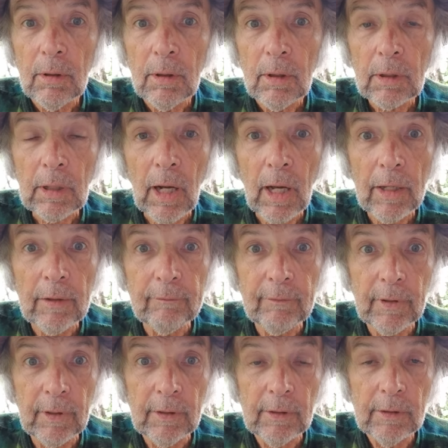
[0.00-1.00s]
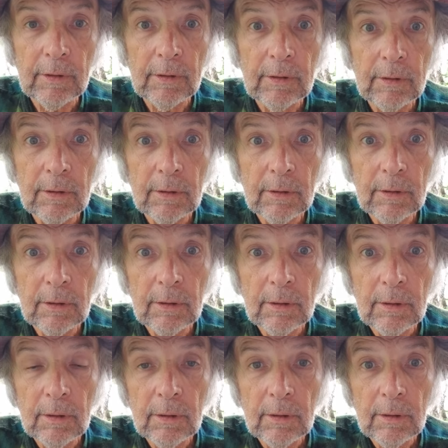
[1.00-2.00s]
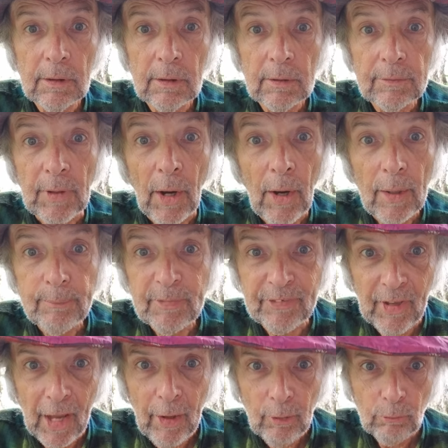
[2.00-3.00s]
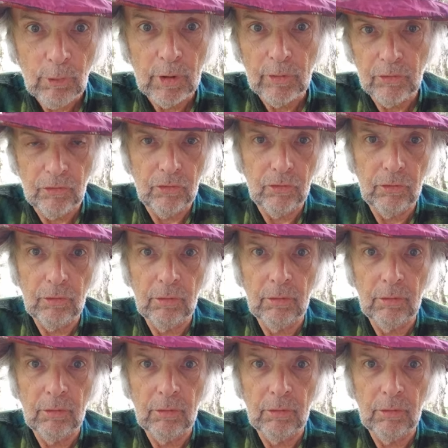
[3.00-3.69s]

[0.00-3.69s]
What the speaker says: A kind of a time sandwich